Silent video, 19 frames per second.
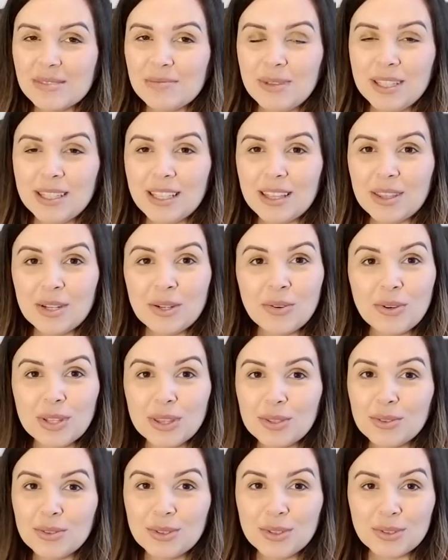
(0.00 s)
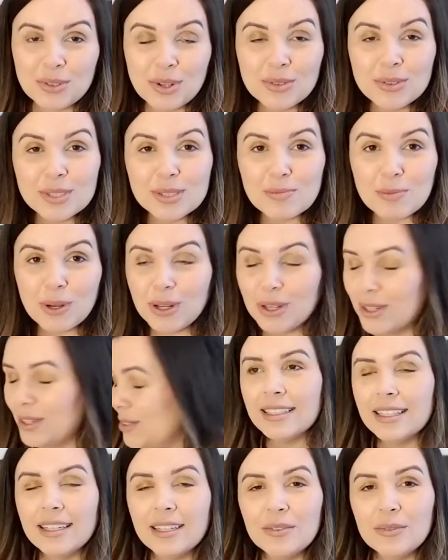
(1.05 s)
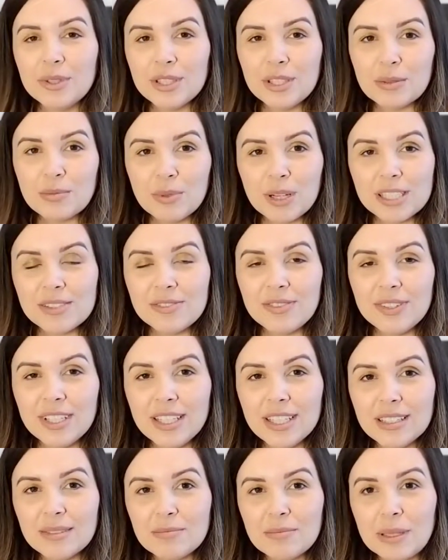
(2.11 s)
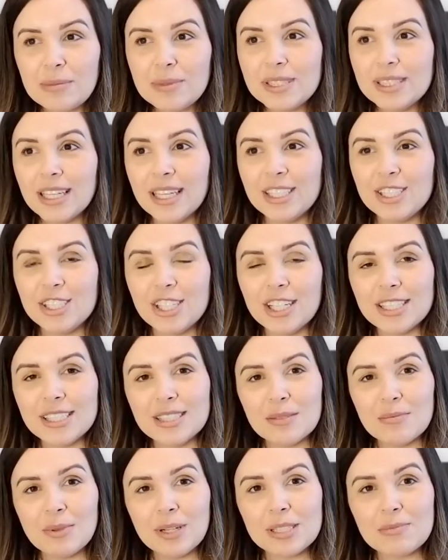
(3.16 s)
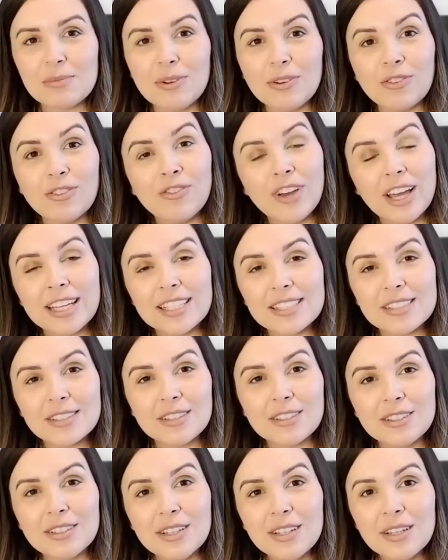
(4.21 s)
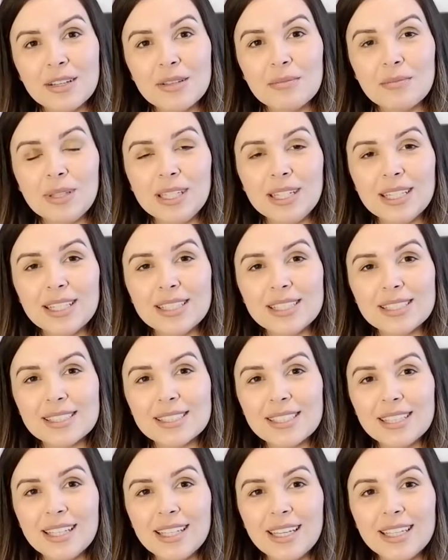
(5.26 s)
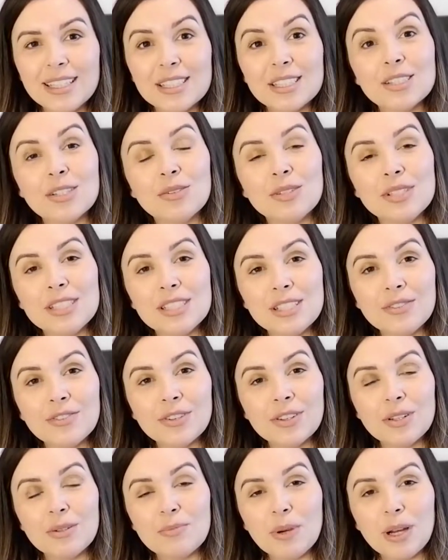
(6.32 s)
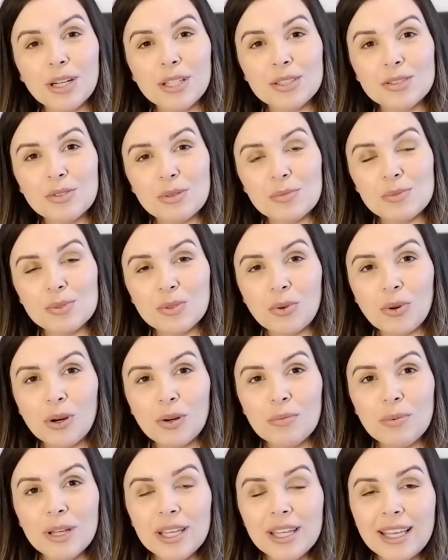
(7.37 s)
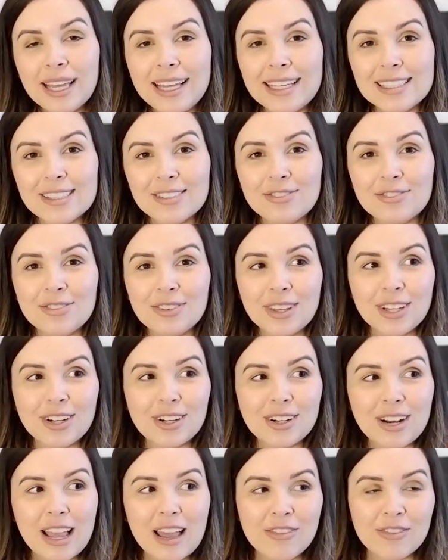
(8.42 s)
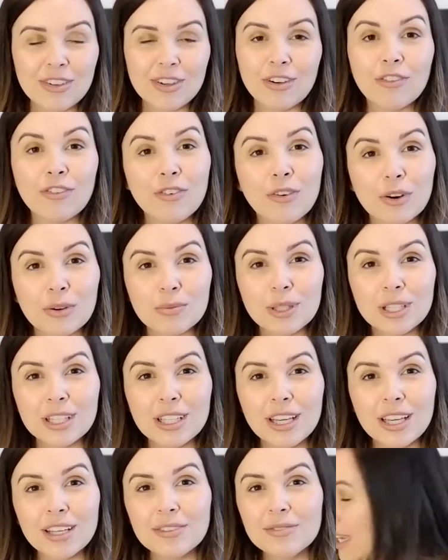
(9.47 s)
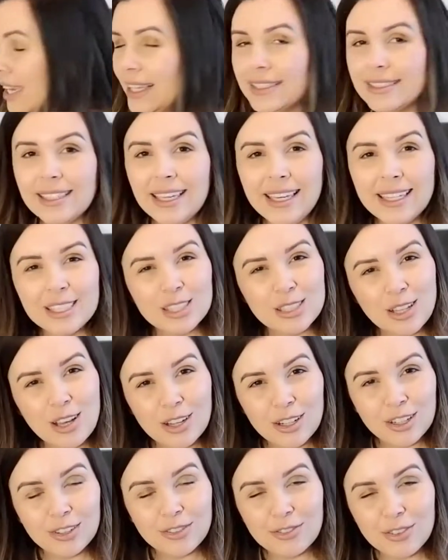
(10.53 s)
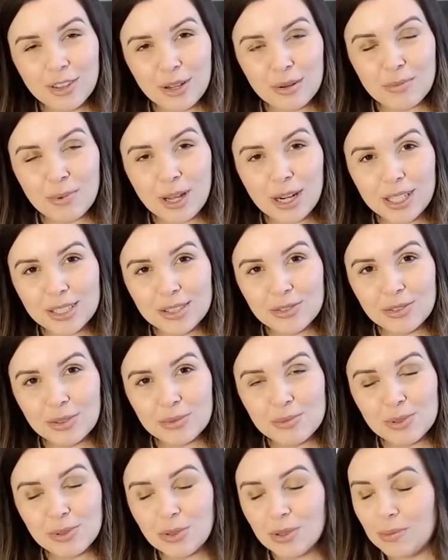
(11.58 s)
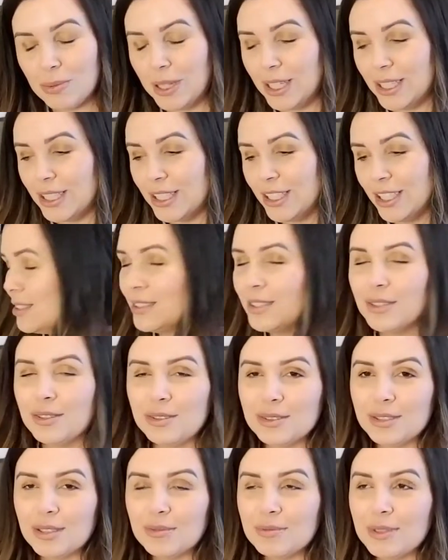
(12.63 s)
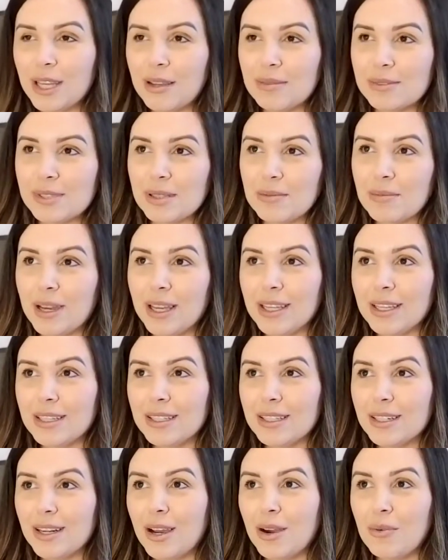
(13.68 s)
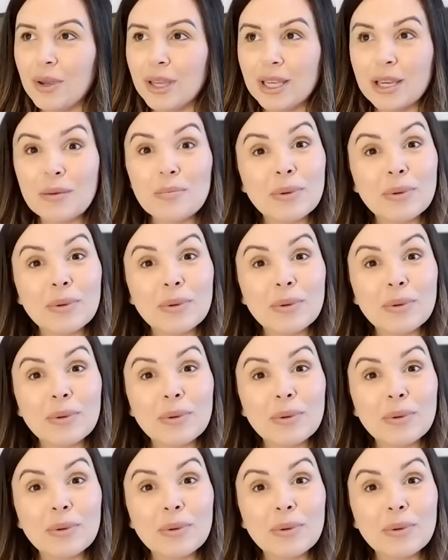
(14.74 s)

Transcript: mean that they're going through a growth spurt. When you're breastfeeding, babies digest the breast milk faster because it's so easy for their body to absorb as if they're having formula. It takes longer for their body to absorb it, so sometimes they might not wake up